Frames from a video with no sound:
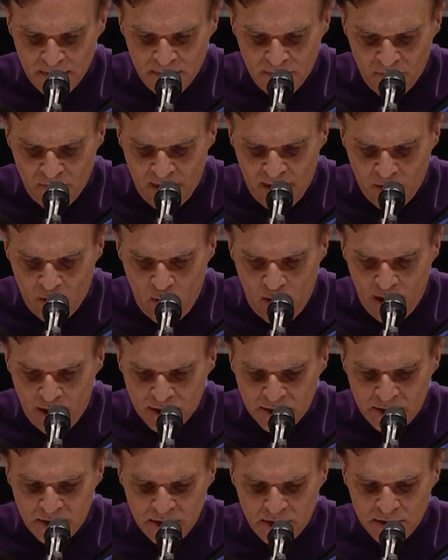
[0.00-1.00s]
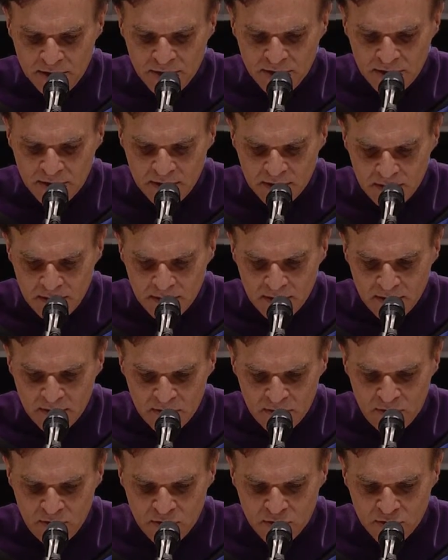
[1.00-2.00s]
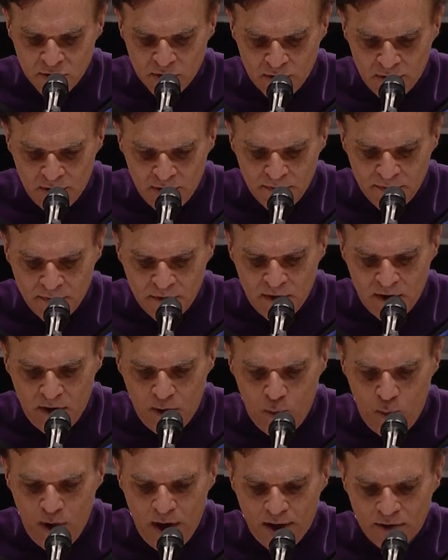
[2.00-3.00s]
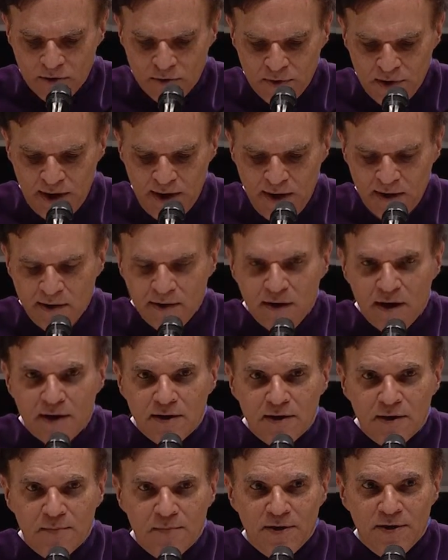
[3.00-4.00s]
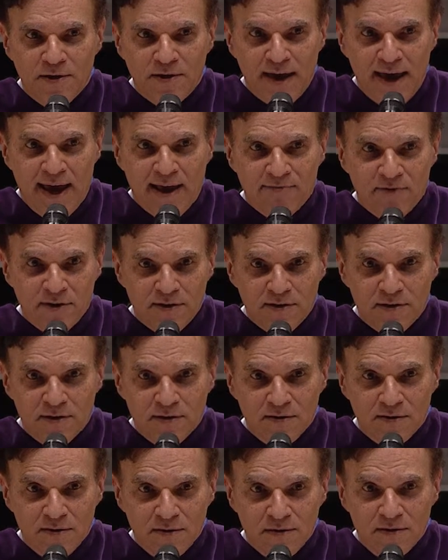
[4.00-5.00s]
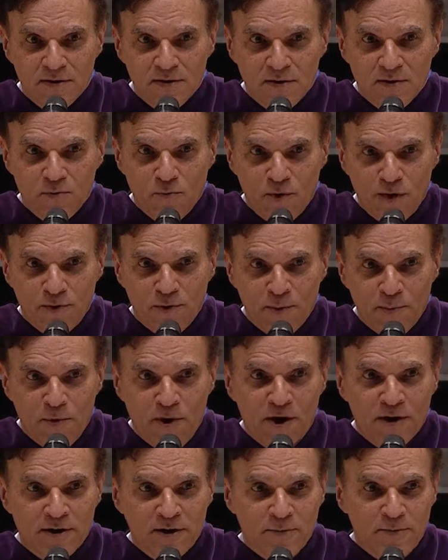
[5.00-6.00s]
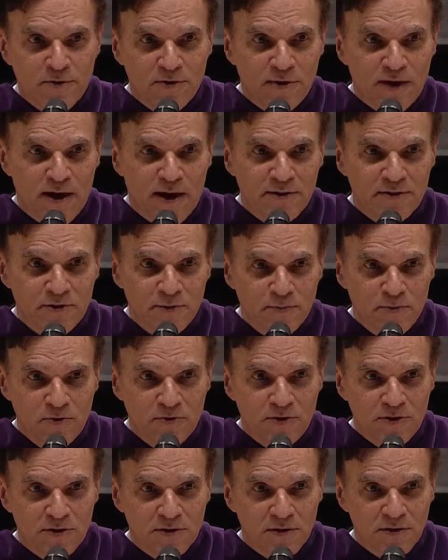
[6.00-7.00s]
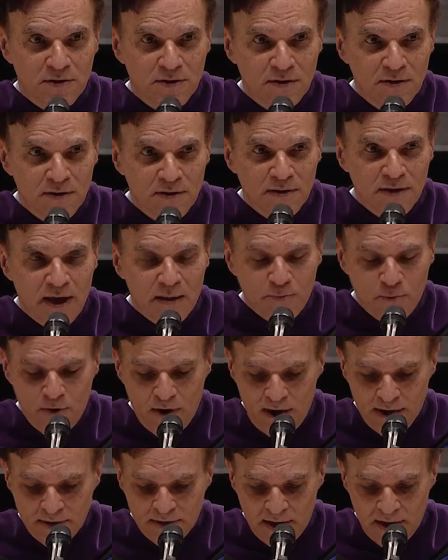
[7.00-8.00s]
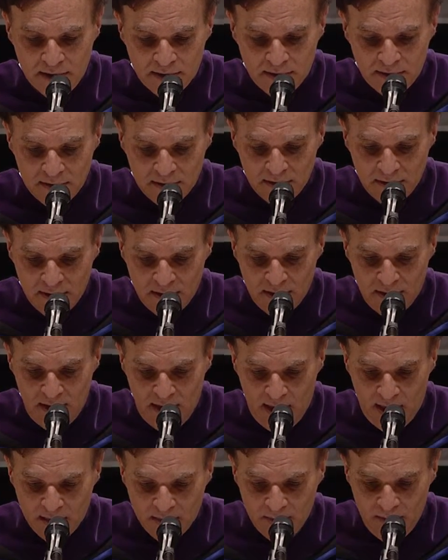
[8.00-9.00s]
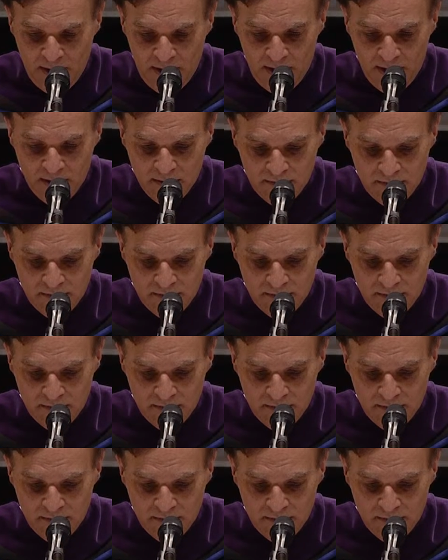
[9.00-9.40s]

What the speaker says: that all children deserve a well-trained and committed advocate. What a remarkable contribution that project has made.